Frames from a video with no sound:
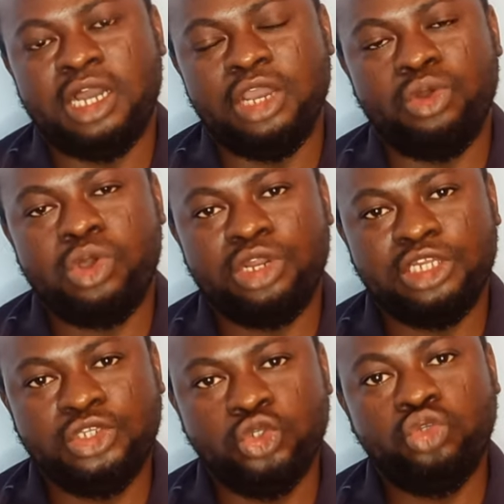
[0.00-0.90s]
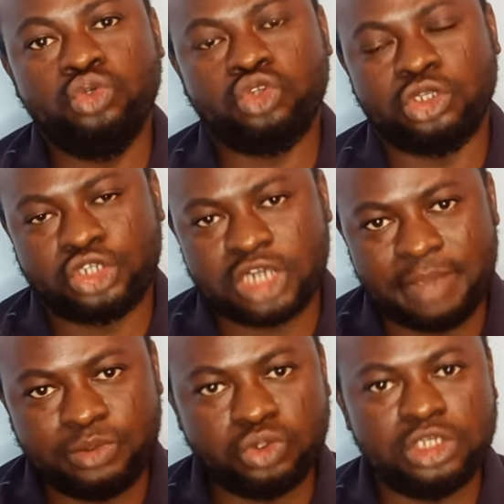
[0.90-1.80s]
I encourage you to
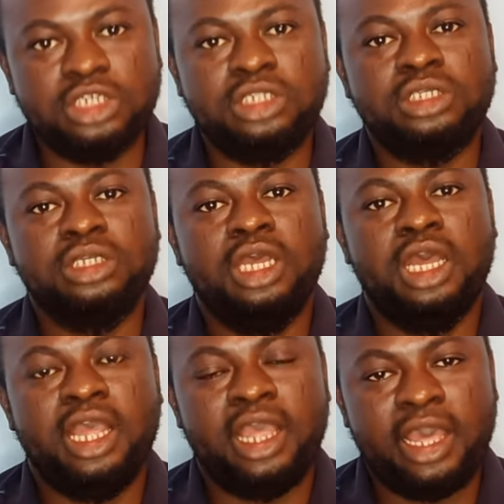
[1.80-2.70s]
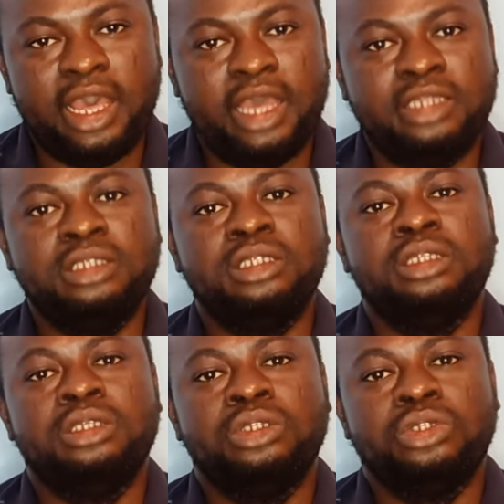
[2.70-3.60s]
subscribe to it and
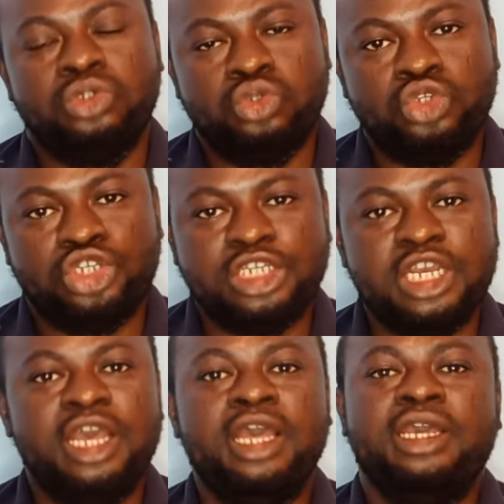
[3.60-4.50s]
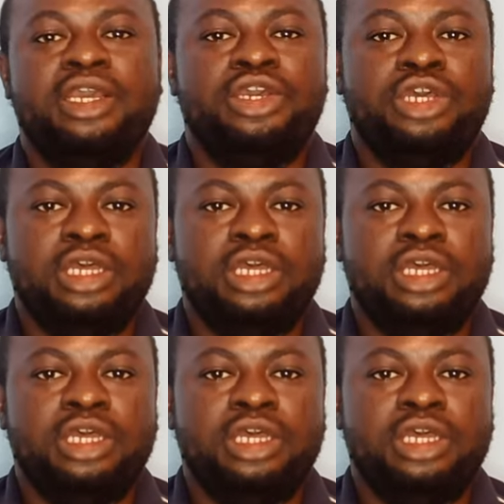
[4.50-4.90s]
to share